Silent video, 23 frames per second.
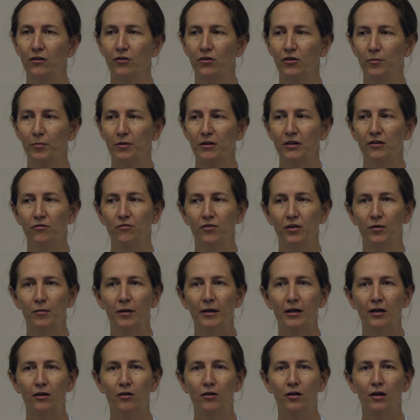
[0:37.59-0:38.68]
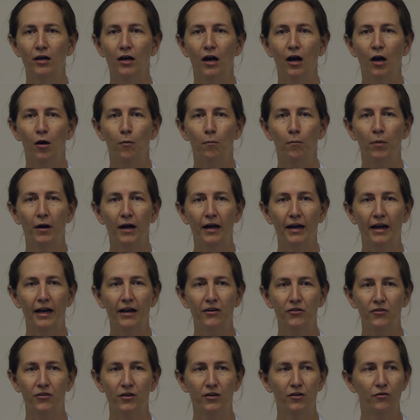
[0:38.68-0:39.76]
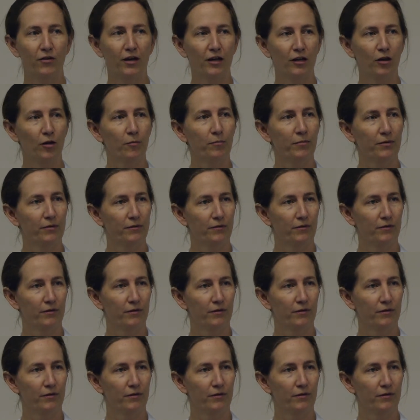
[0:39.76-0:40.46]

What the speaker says: or typically female, but as they develop,